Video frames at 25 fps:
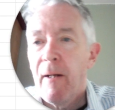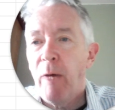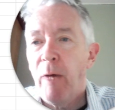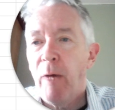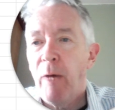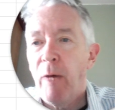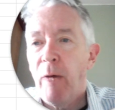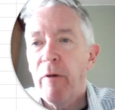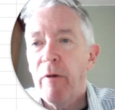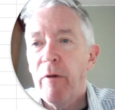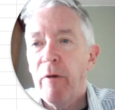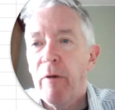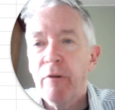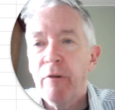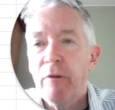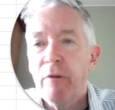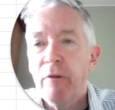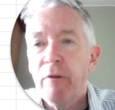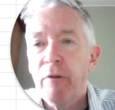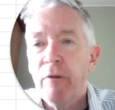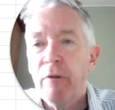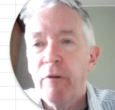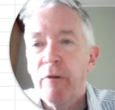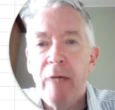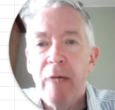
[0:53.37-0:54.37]
got a drop down
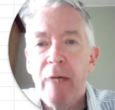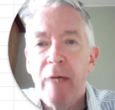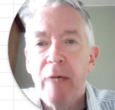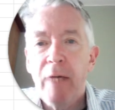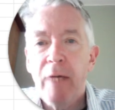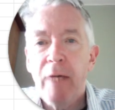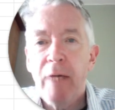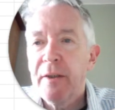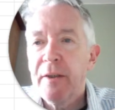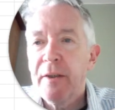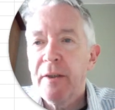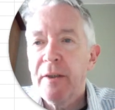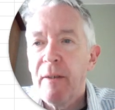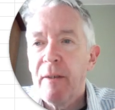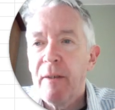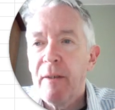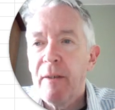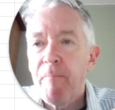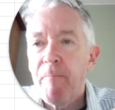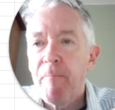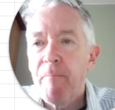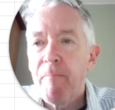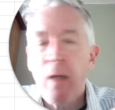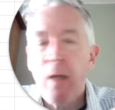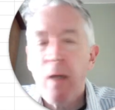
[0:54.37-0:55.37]
list
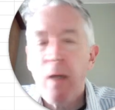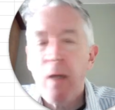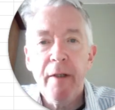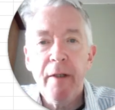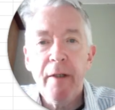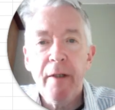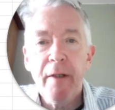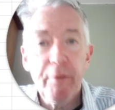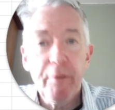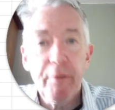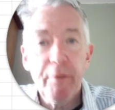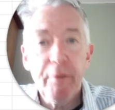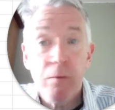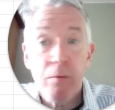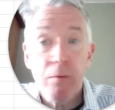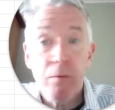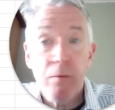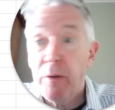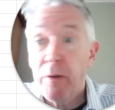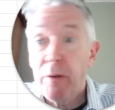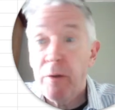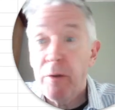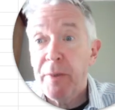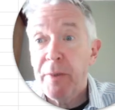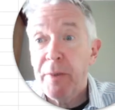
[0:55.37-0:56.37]
and it gives those
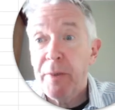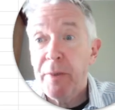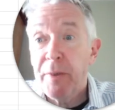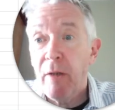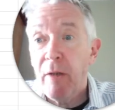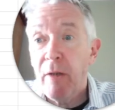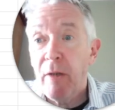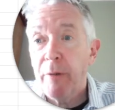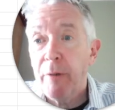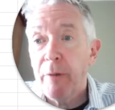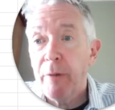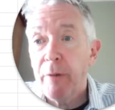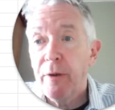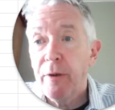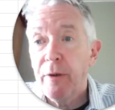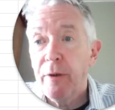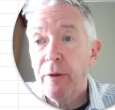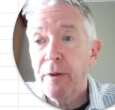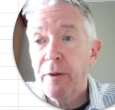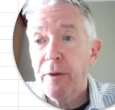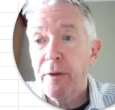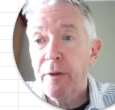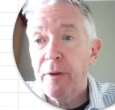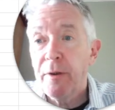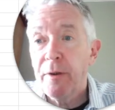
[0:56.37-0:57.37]
particular options
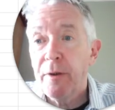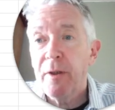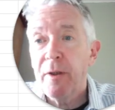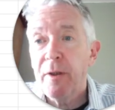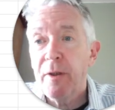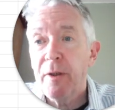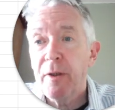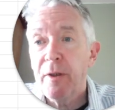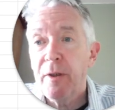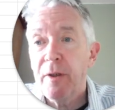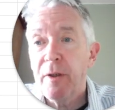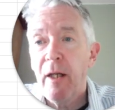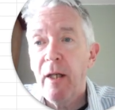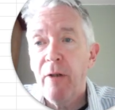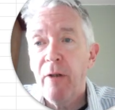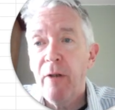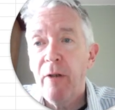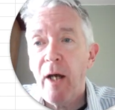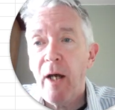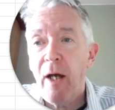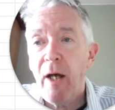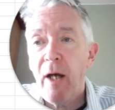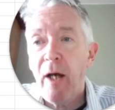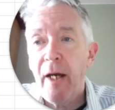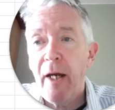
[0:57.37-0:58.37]
like
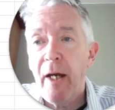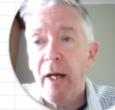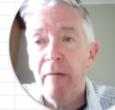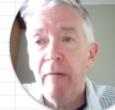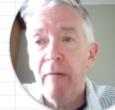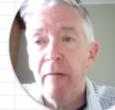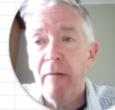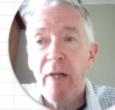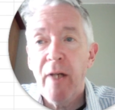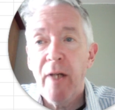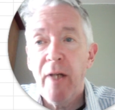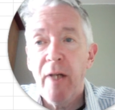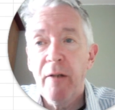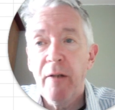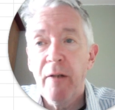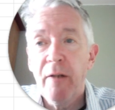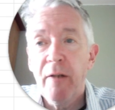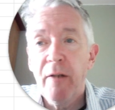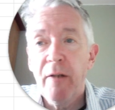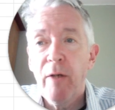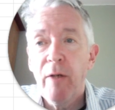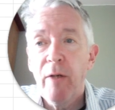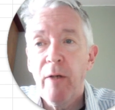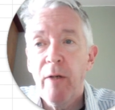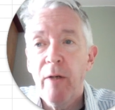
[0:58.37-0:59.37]
IL for Illinois.
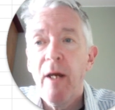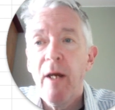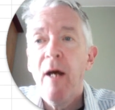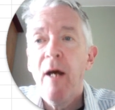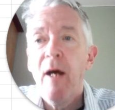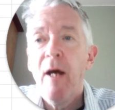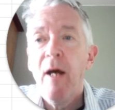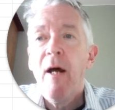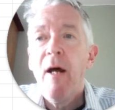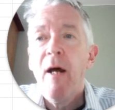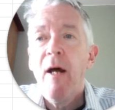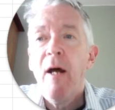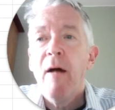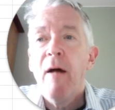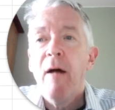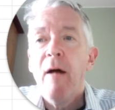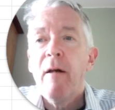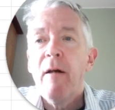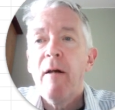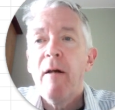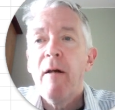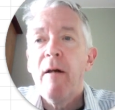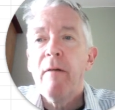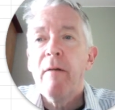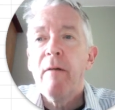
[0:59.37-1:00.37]

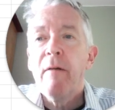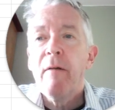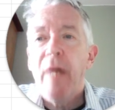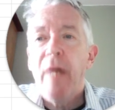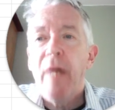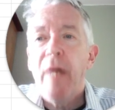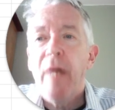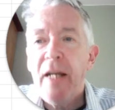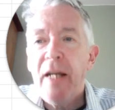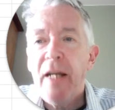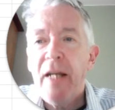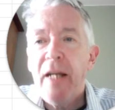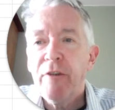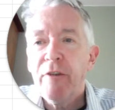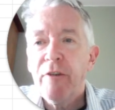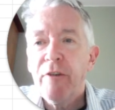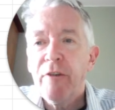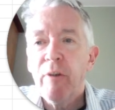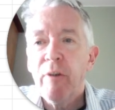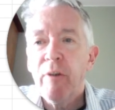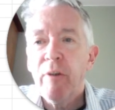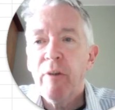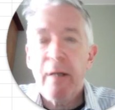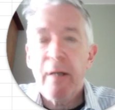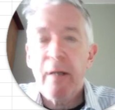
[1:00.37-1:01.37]
There is a drawback
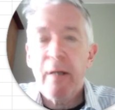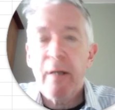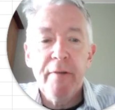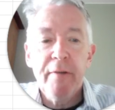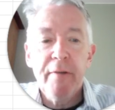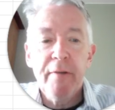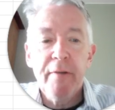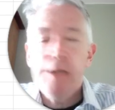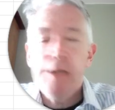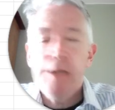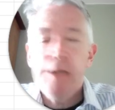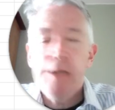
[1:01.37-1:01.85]
to this.